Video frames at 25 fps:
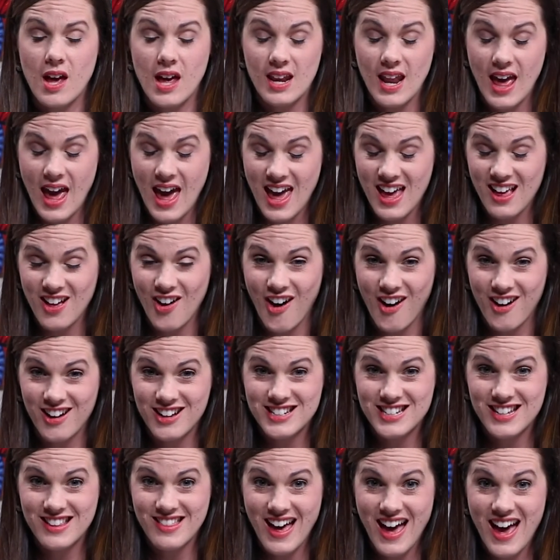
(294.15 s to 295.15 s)
and hang
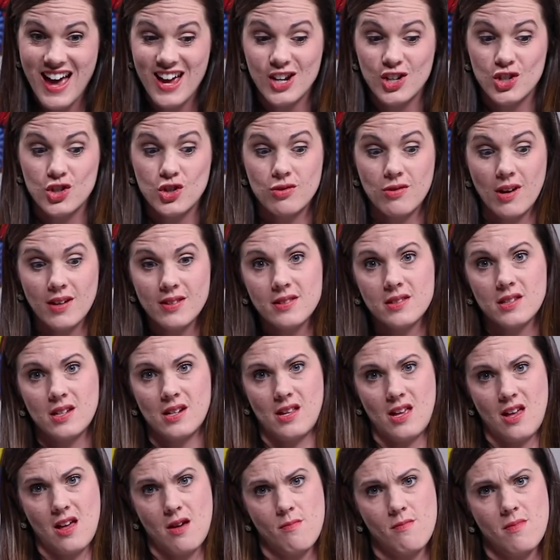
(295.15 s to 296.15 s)
on to that and trust
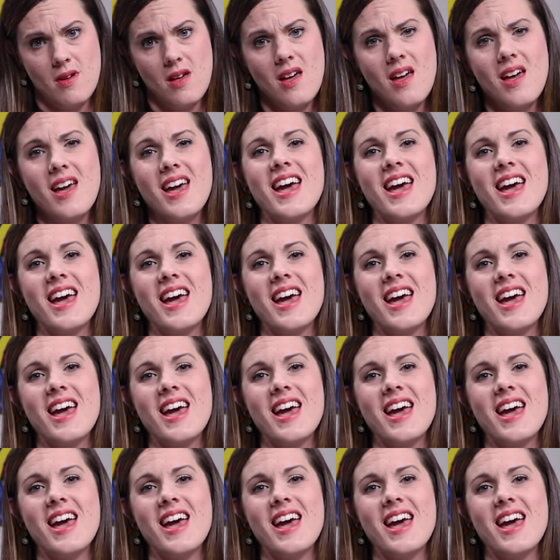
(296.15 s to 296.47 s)
in Him.